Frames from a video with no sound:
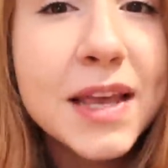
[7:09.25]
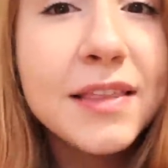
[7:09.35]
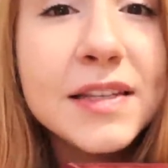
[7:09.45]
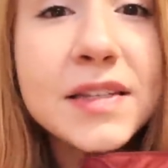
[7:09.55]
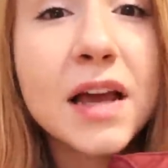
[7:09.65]

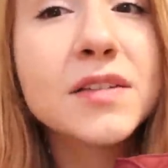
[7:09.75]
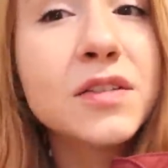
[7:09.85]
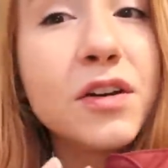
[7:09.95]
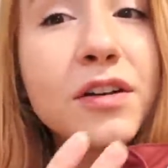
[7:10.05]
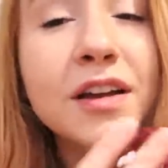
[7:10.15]
And this does
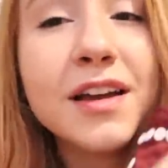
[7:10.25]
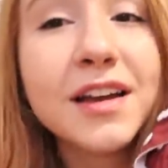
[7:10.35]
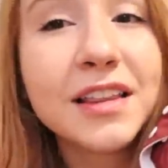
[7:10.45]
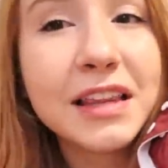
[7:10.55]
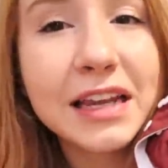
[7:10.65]
look
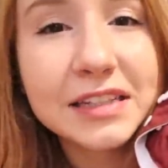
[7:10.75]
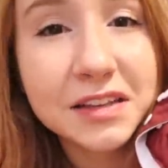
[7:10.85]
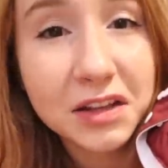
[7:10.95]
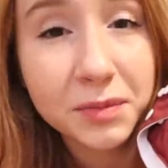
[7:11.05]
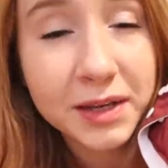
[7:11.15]
like it's
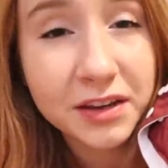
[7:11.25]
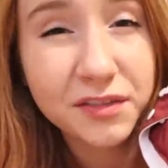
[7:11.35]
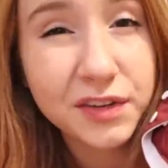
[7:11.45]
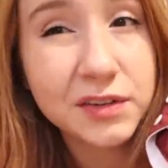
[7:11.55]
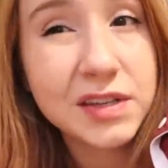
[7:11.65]
a little bit
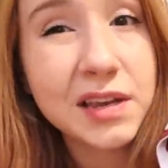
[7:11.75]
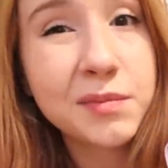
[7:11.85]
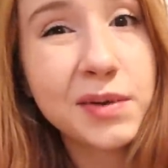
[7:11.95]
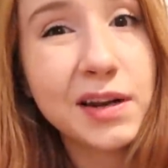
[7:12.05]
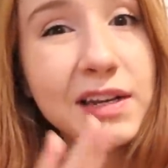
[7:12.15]

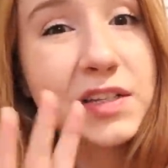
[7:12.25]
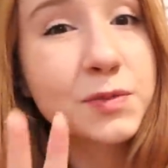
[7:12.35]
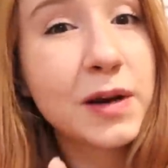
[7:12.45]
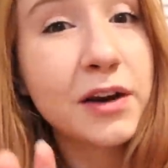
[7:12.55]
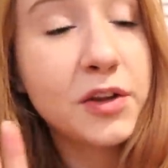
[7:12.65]
confusing, but I
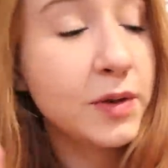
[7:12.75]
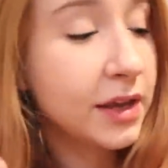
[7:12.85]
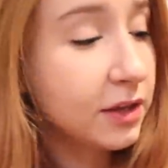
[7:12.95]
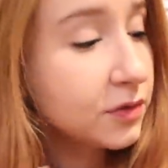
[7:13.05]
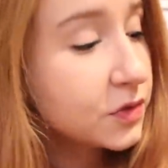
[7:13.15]
swear you
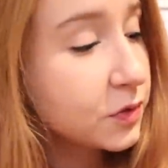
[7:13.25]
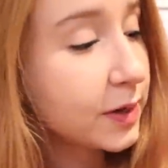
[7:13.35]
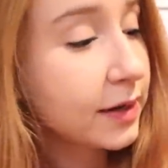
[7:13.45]
get used to